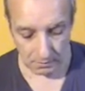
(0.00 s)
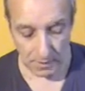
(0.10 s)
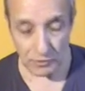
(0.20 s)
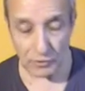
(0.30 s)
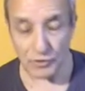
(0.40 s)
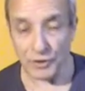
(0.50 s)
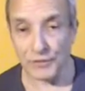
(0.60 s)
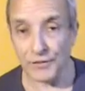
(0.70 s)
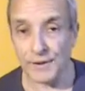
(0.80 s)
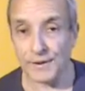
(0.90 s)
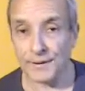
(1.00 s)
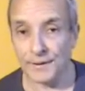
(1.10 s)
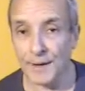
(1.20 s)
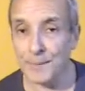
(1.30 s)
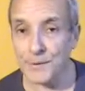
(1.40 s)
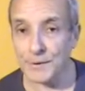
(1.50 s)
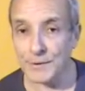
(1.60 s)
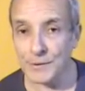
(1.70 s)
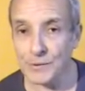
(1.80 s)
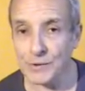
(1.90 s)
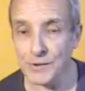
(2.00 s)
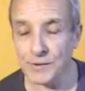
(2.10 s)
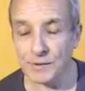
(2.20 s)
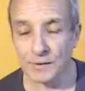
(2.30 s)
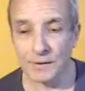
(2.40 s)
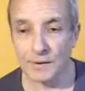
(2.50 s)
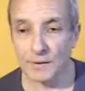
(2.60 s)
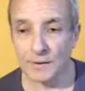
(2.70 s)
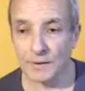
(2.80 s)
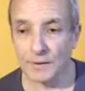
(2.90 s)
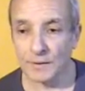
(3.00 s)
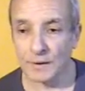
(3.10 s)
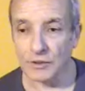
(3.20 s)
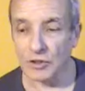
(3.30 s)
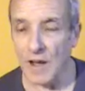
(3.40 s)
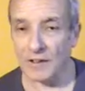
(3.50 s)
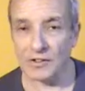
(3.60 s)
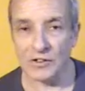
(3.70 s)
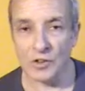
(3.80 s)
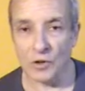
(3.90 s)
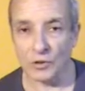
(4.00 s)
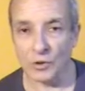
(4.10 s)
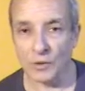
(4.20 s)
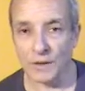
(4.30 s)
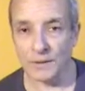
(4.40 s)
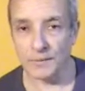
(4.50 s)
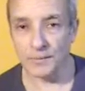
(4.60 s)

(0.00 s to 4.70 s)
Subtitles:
I should just say it comes and goes. The challenge is ongoing.